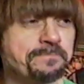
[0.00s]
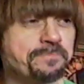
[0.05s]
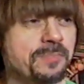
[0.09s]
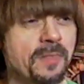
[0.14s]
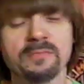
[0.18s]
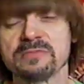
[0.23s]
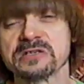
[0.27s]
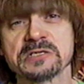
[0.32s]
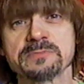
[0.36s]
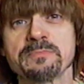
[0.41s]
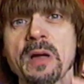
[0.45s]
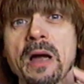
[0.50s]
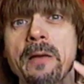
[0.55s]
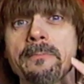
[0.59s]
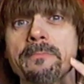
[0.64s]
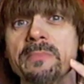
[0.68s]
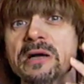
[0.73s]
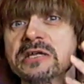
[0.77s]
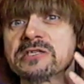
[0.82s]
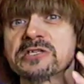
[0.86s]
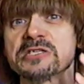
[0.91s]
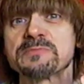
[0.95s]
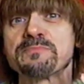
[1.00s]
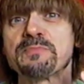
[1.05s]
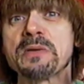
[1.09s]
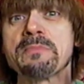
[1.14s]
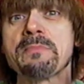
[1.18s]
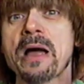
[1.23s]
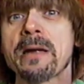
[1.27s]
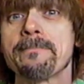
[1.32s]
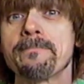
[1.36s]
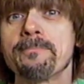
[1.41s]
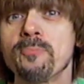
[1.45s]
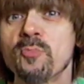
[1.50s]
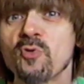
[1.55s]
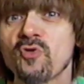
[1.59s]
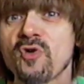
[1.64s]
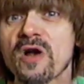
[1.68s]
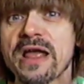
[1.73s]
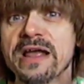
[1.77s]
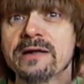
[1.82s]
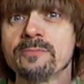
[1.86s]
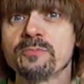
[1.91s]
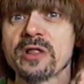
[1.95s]
It might just be my
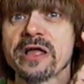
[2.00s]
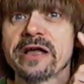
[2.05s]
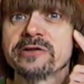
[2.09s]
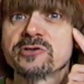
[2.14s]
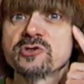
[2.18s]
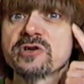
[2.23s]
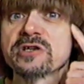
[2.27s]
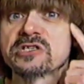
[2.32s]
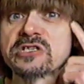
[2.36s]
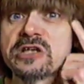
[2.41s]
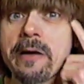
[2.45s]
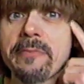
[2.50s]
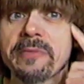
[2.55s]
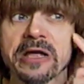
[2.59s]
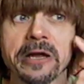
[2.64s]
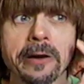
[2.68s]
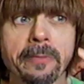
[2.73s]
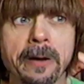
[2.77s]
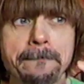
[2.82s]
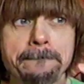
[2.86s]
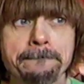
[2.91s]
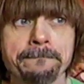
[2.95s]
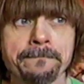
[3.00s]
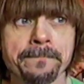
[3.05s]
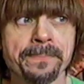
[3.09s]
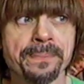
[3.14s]
brain playing tricks on me here, but